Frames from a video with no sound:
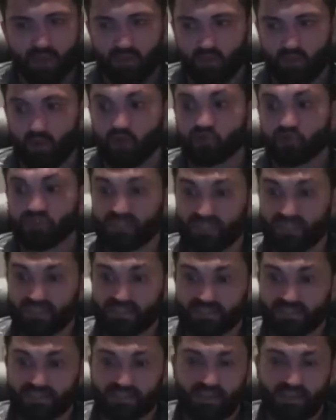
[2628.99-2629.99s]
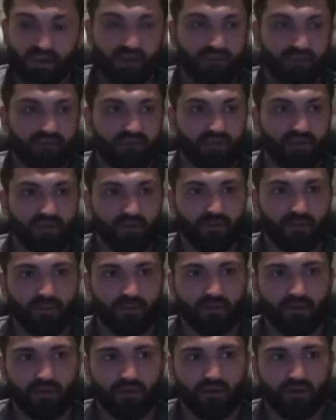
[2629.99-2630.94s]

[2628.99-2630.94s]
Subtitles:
knows his stuff, and